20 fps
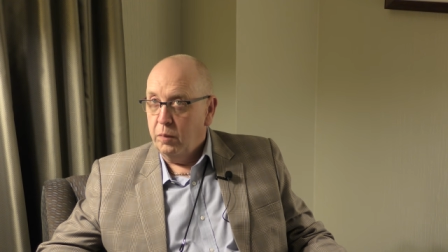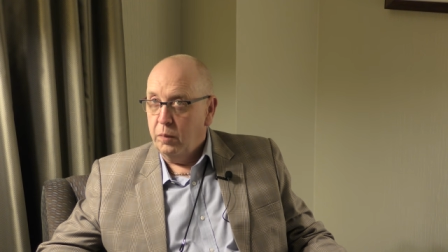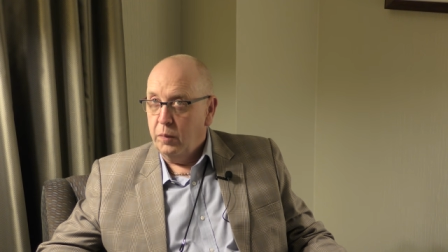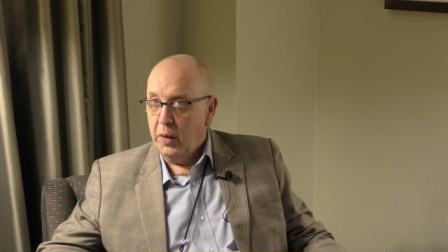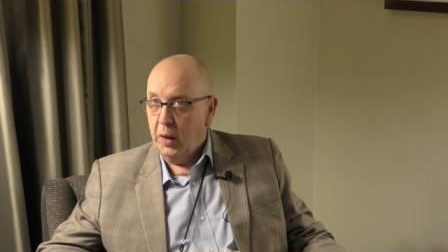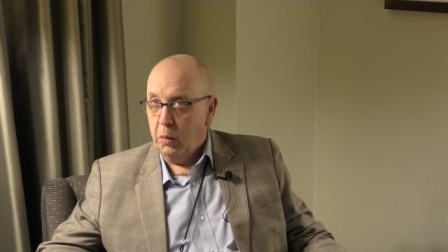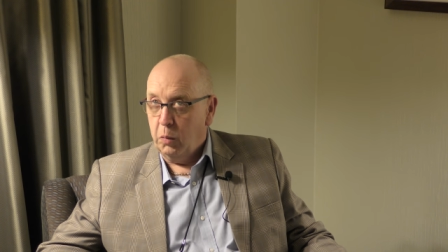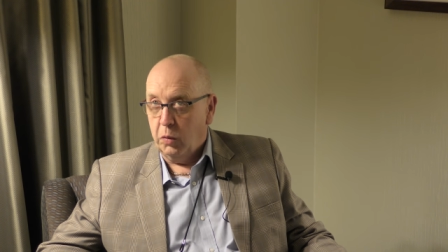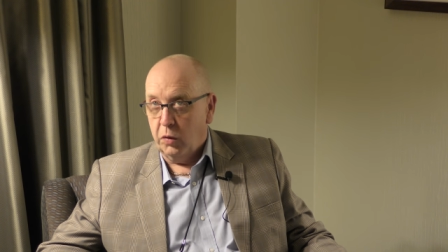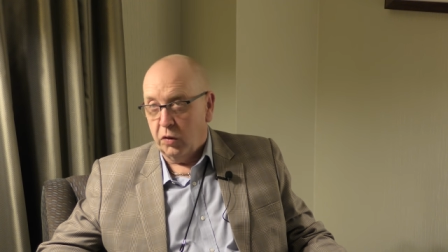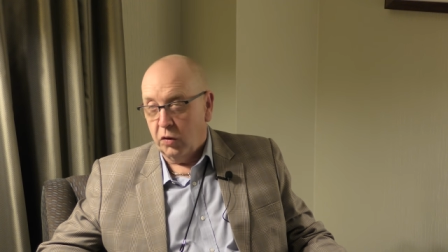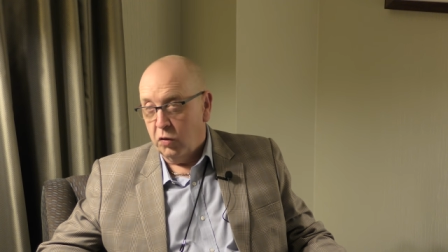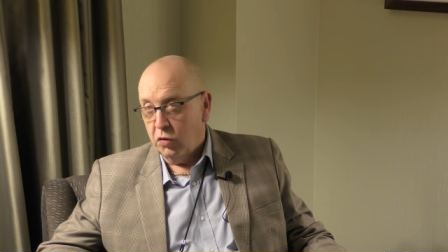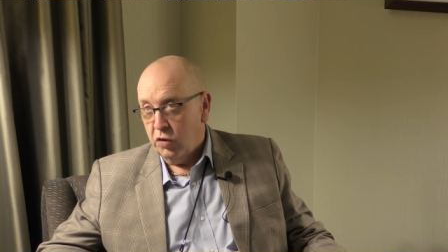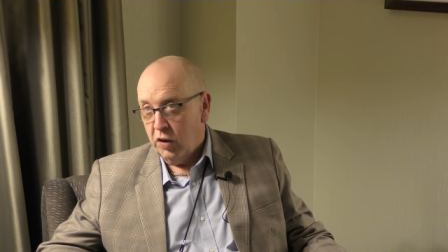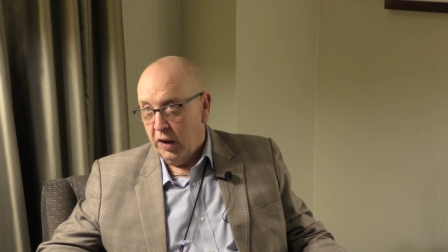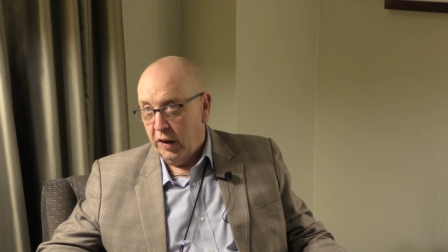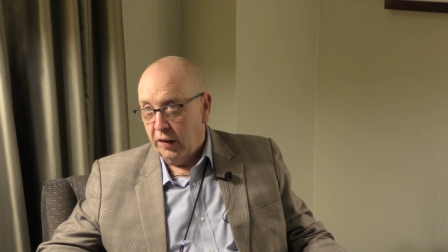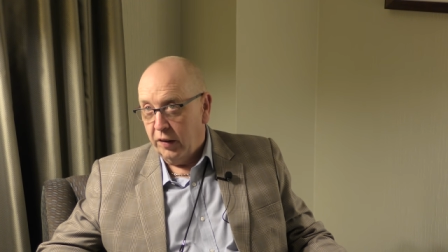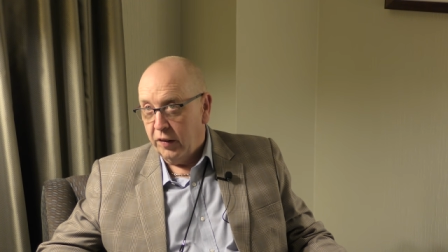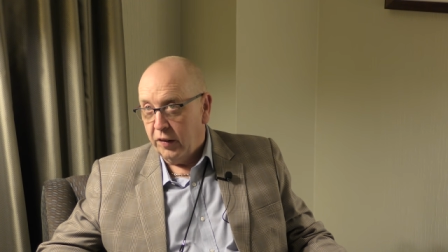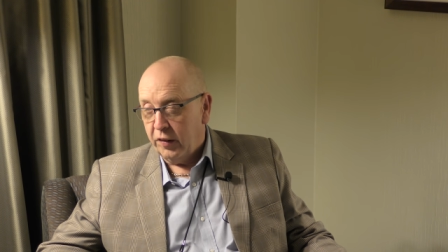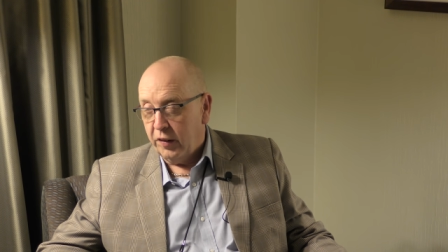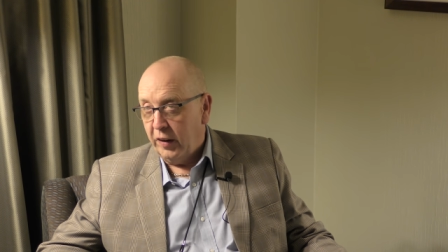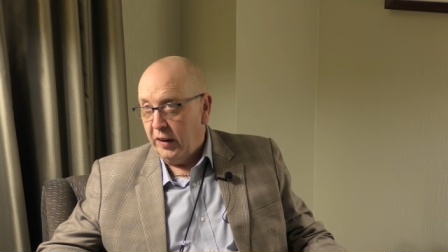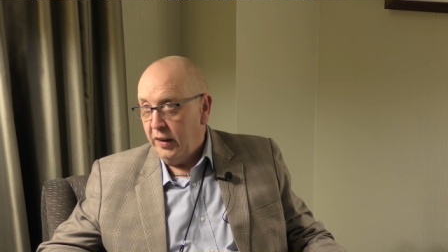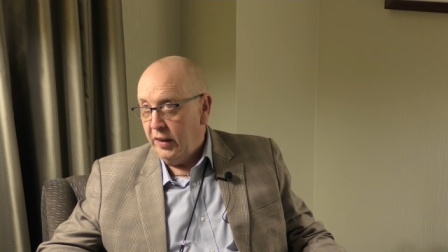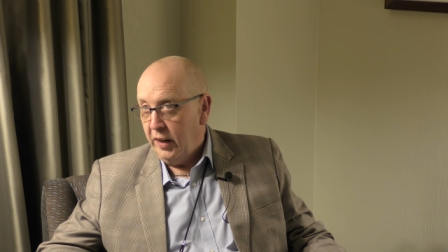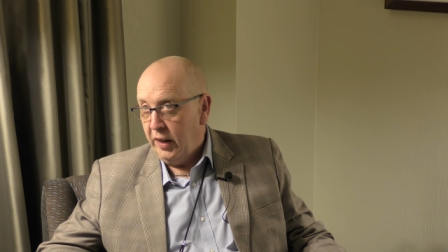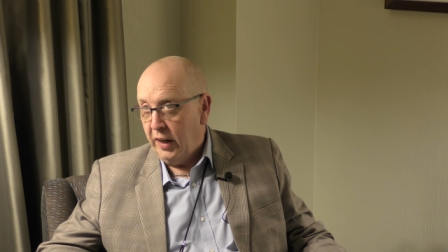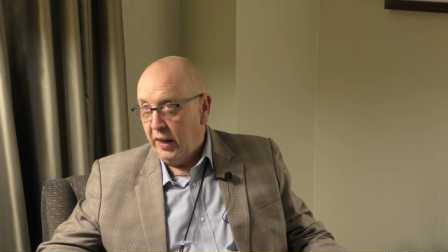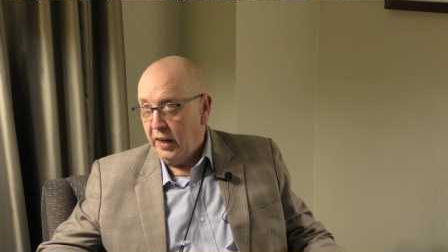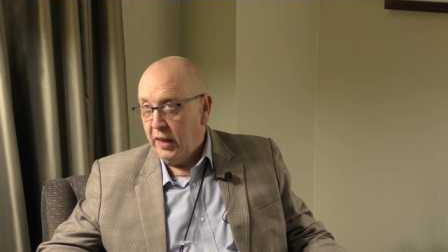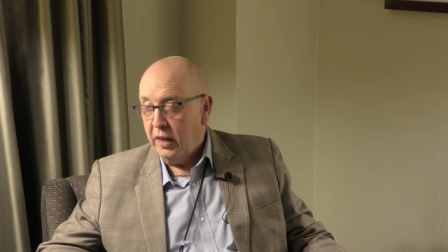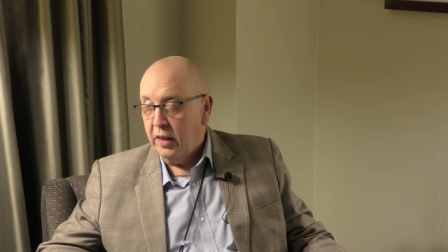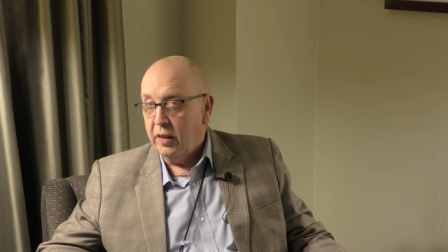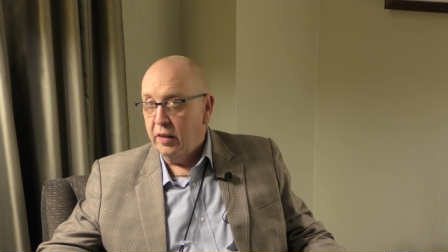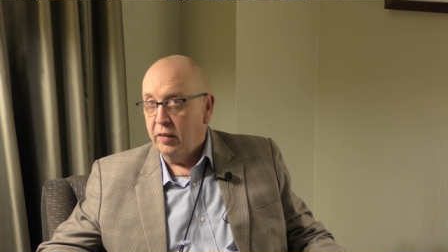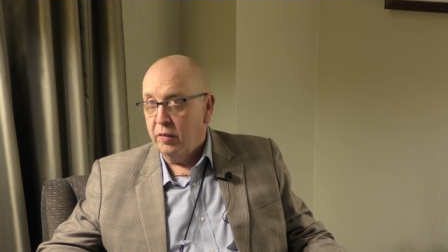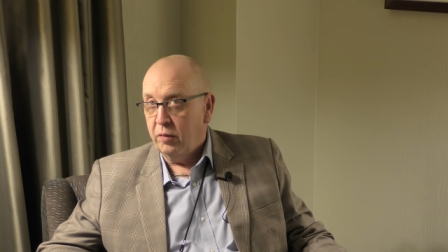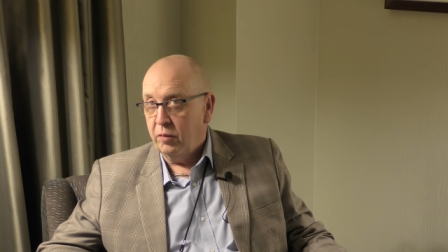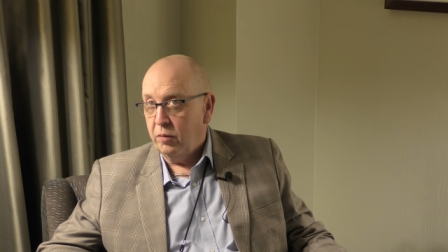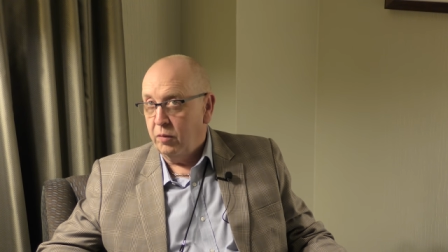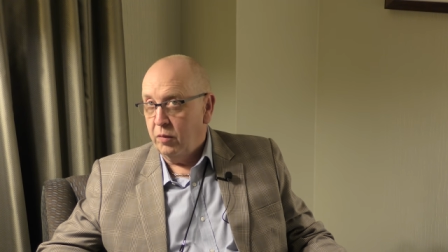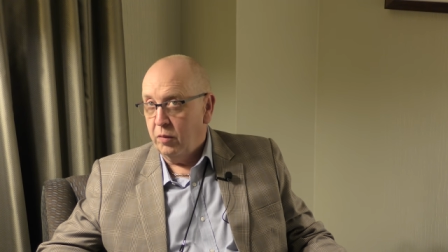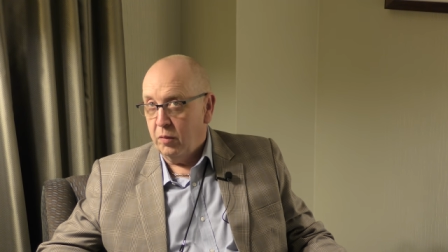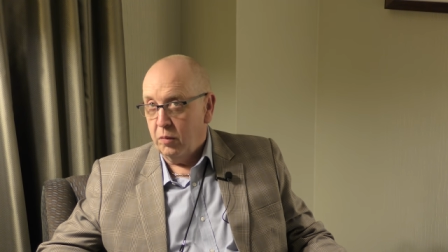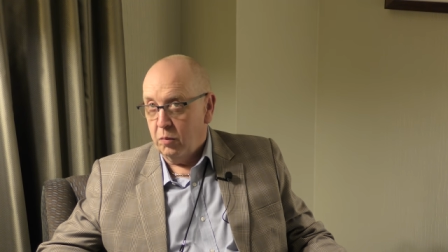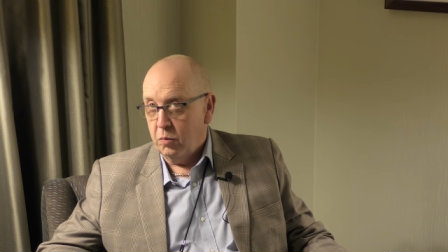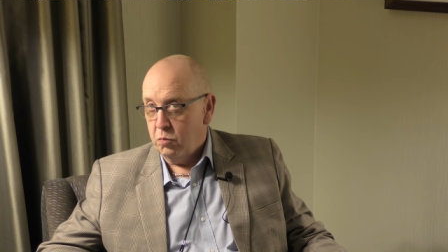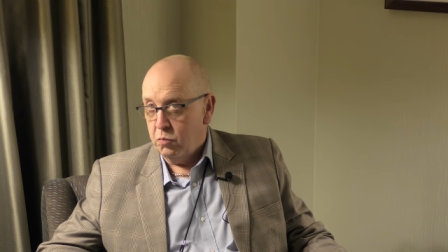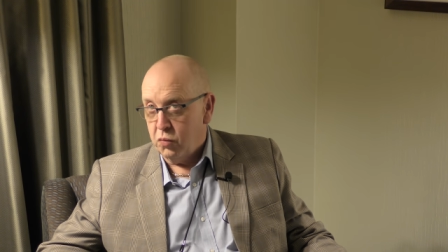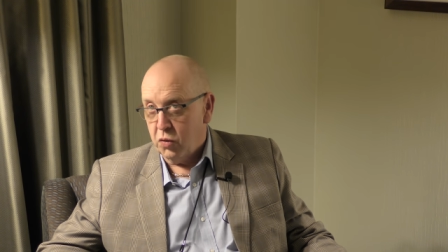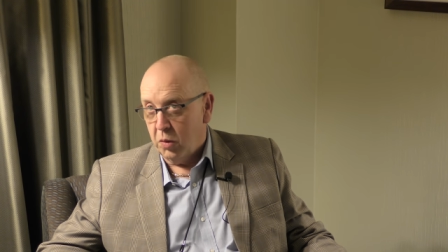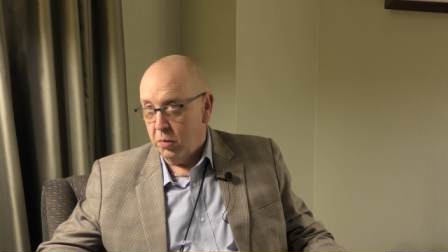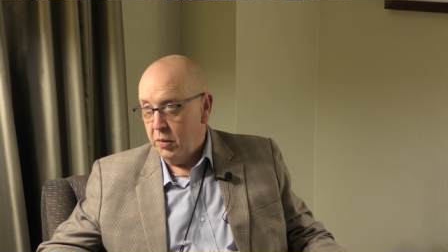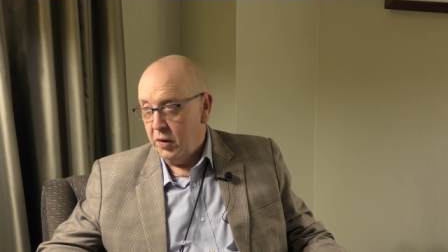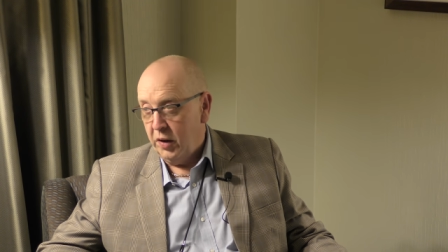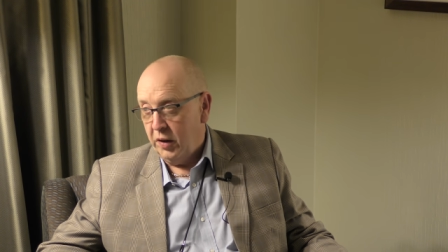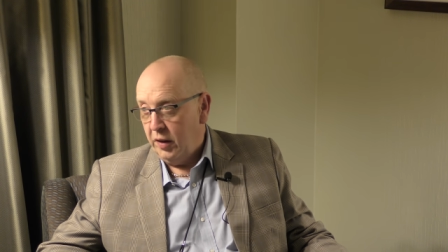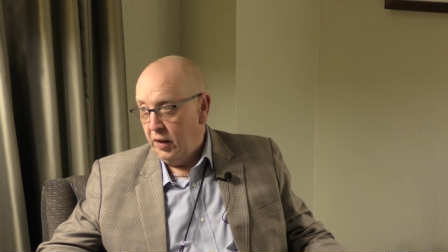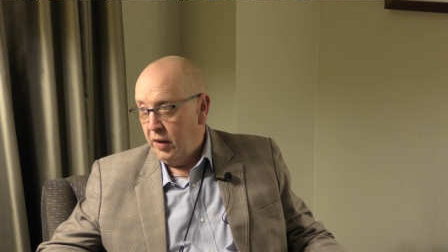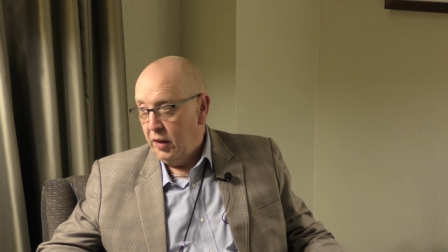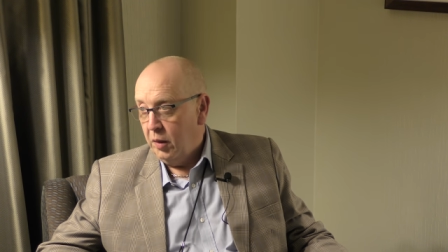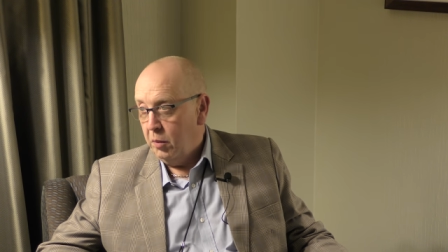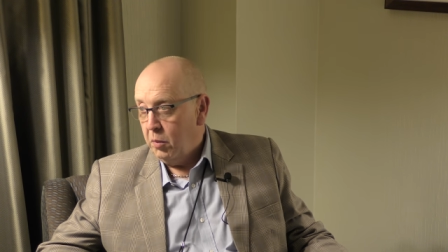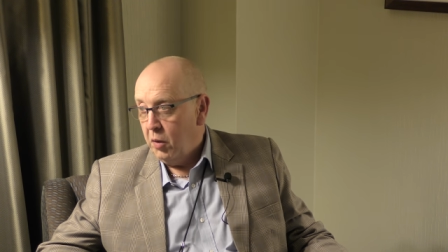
there was already the CD prominent in the